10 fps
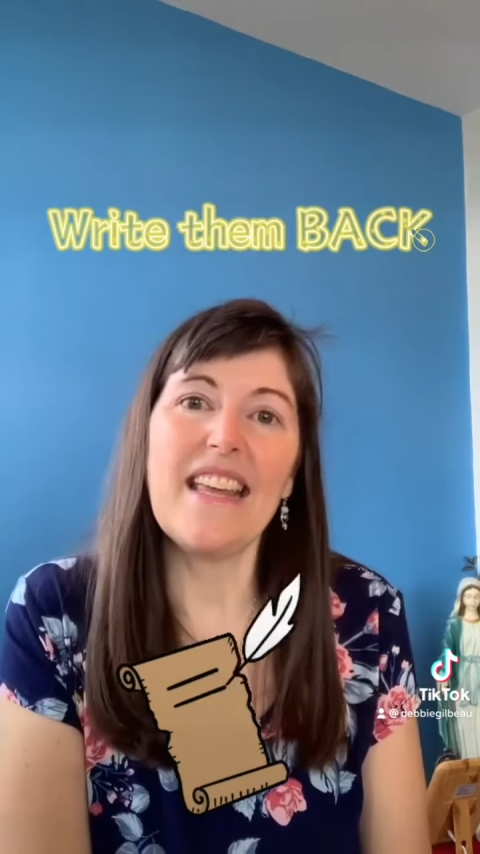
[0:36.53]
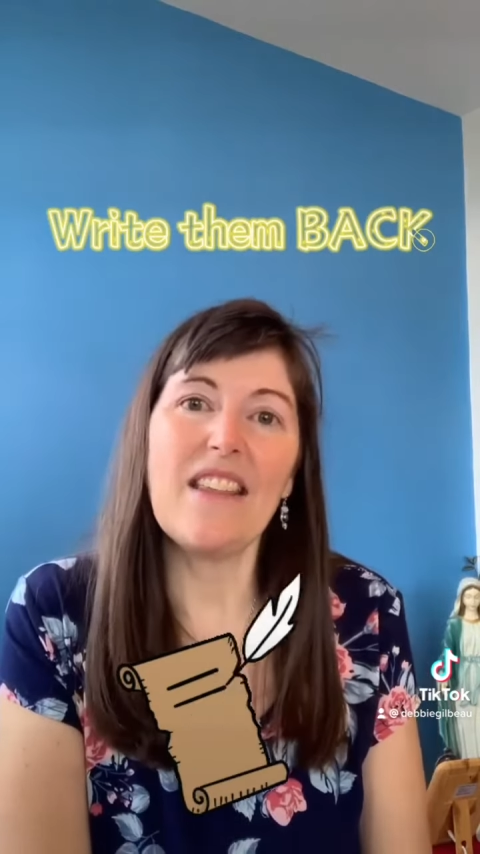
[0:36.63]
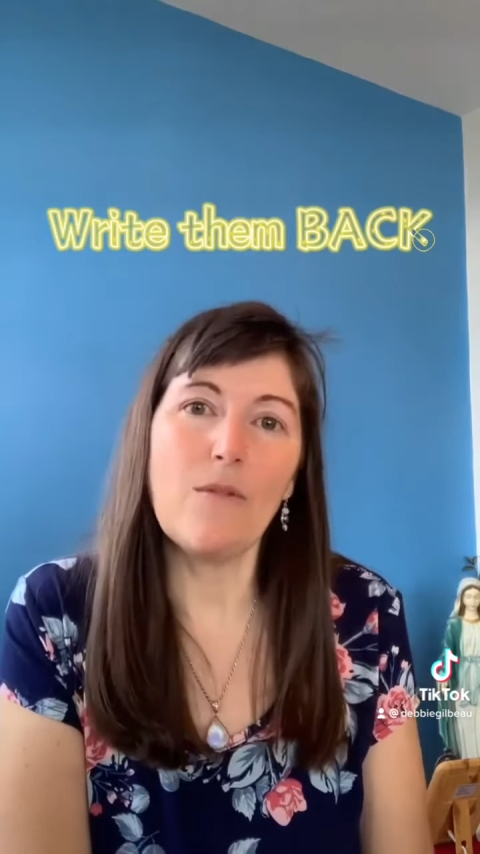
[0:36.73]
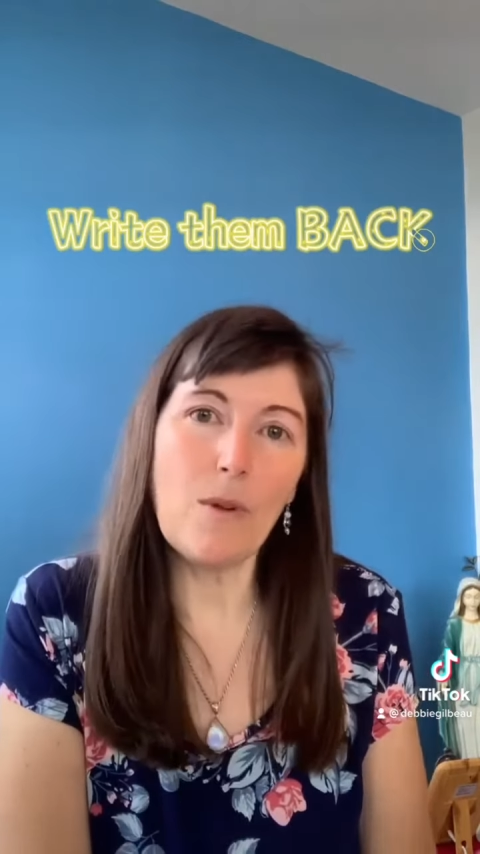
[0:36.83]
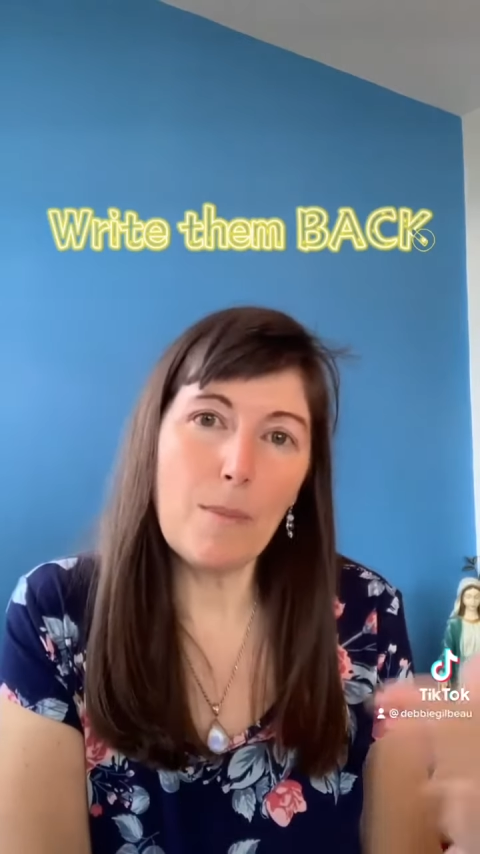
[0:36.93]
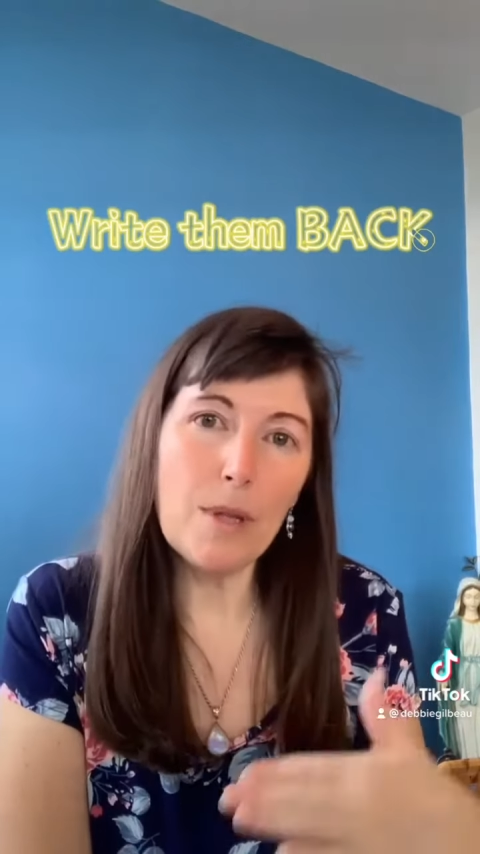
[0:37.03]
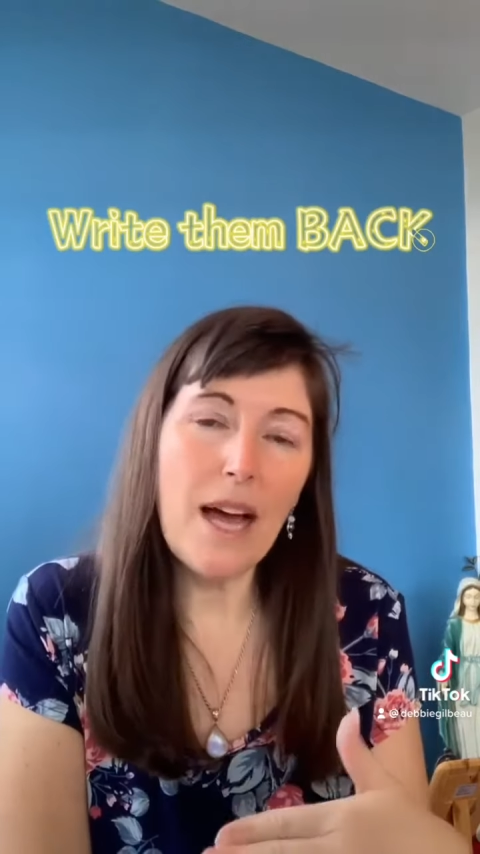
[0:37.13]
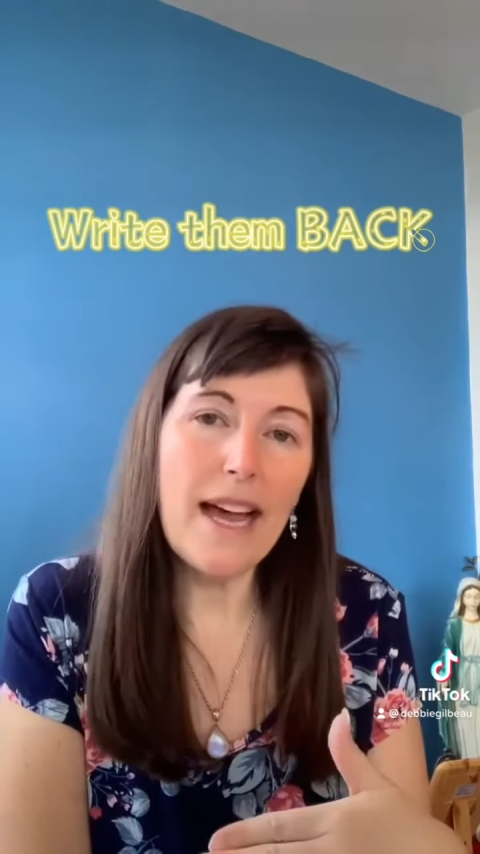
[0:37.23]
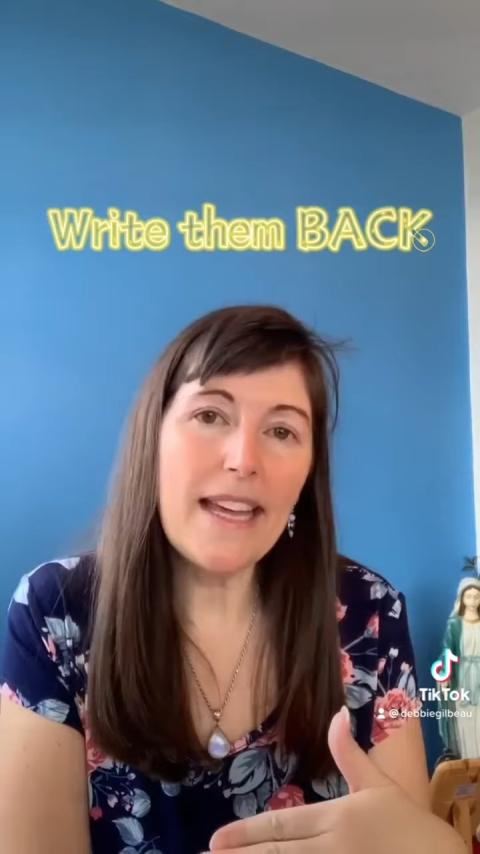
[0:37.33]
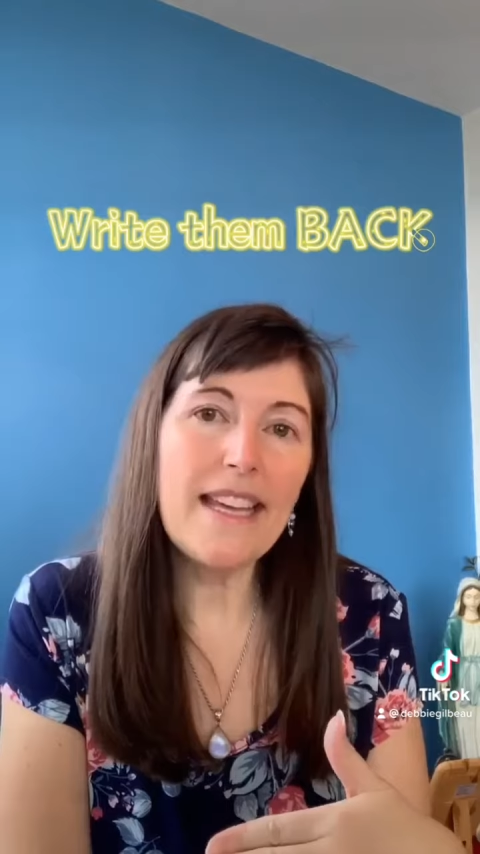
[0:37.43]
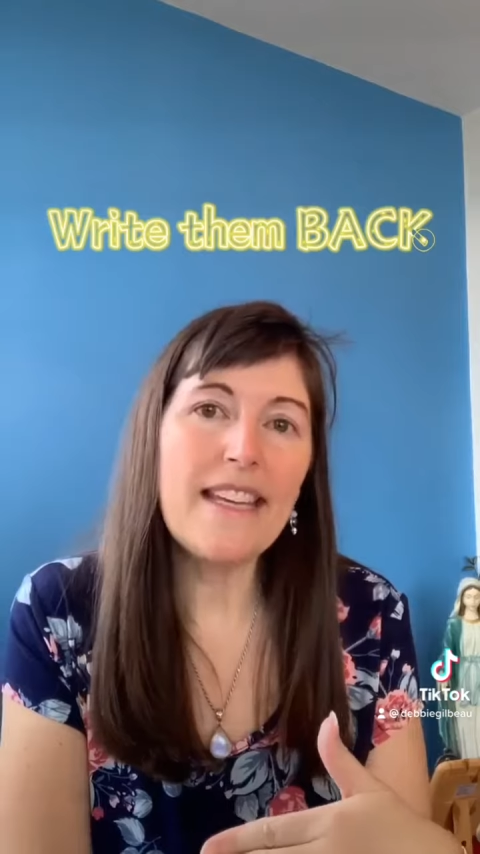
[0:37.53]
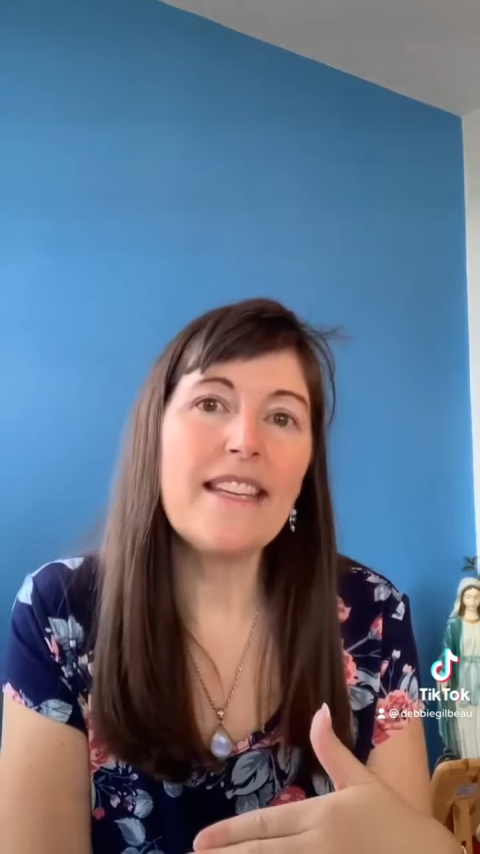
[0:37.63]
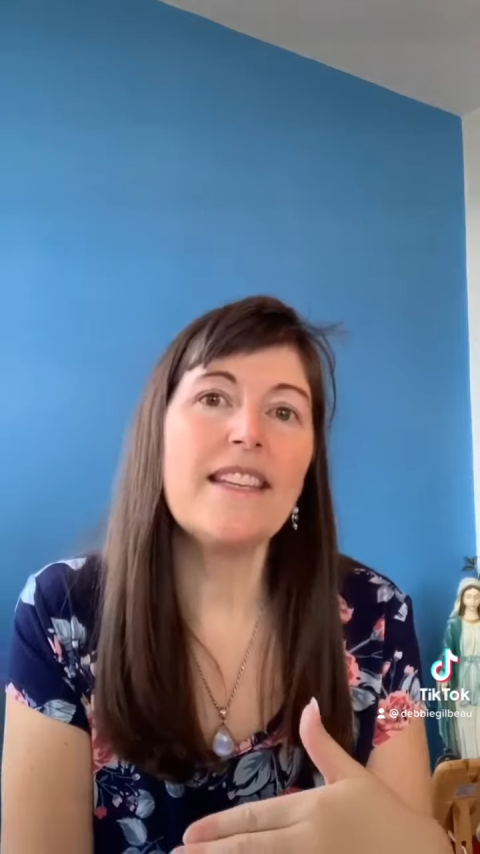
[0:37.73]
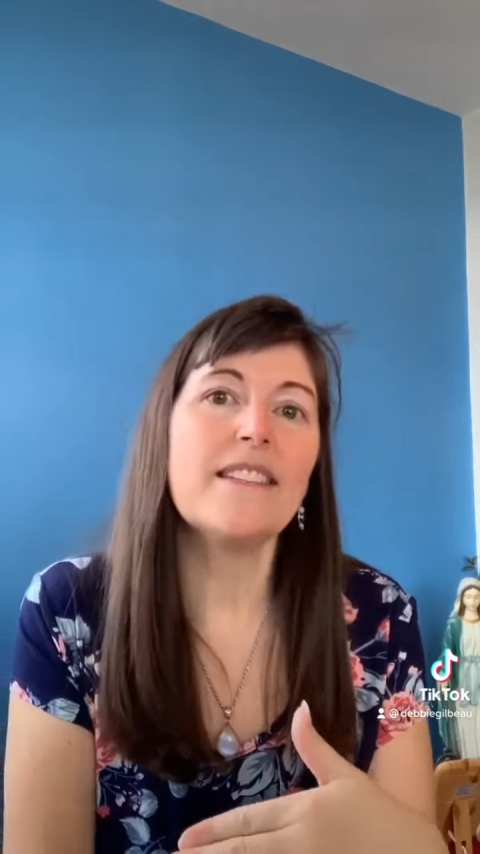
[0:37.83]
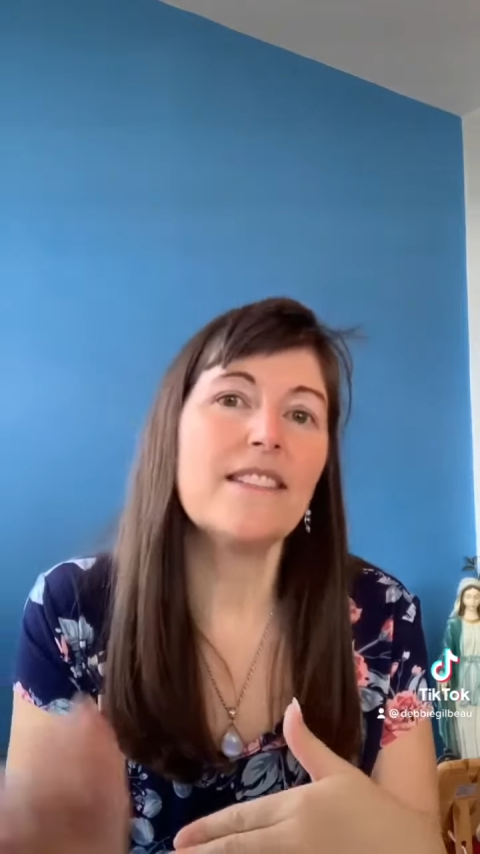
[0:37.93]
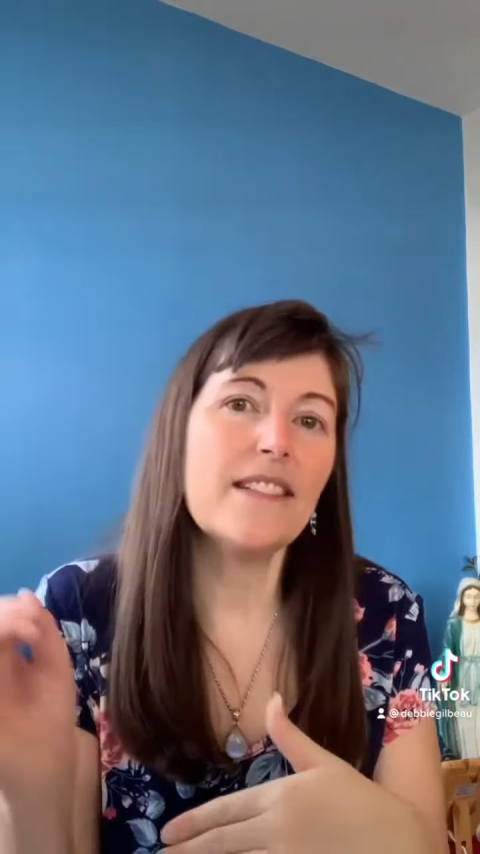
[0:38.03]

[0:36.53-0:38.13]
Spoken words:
Replying,